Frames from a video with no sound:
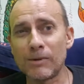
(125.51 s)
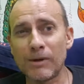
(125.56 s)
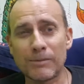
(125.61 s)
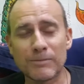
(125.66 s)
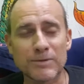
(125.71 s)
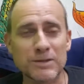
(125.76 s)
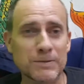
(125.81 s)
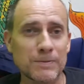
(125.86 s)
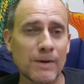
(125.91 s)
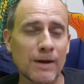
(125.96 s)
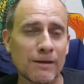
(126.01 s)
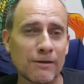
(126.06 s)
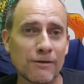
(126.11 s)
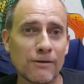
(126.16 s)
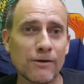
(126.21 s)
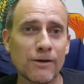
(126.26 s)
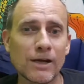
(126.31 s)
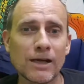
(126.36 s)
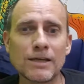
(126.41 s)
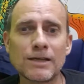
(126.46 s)
Well, it's about
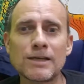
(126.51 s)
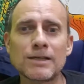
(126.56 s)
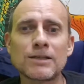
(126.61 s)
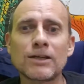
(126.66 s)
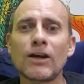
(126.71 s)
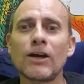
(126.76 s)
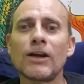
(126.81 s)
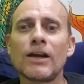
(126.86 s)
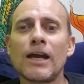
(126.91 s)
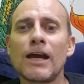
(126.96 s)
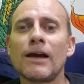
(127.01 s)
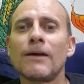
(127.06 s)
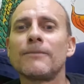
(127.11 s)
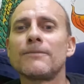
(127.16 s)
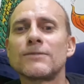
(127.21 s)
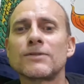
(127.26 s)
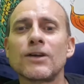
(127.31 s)
13 years ago now.